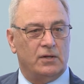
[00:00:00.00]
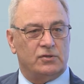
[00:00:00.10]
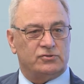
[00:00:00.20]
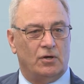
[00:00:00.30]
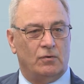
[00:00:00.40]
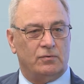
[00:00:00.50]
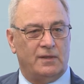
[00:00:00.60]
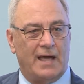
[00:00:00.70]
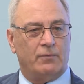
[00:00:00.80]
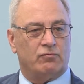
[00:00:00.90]
So
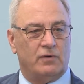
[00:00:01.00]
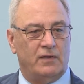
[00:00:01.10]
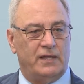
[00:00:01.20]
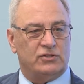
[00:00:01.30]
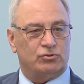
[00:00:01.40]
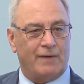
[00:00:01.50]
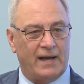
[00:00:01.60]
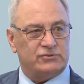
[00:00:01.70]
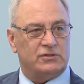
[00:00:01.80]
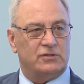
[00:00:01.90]
that was really the
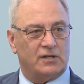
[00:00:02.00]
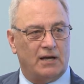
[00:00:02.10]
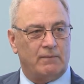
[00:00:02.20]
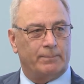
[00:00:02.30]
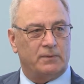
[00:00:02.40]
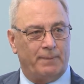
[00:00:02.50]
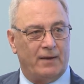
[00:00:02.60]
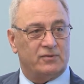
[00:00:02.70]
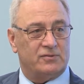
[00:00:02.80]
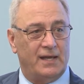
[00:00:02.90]
attraction to come up to
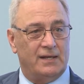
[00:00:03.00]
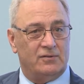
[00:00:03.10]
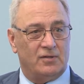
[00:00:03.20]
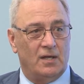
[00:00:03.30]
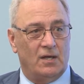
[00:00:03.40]
Palisades,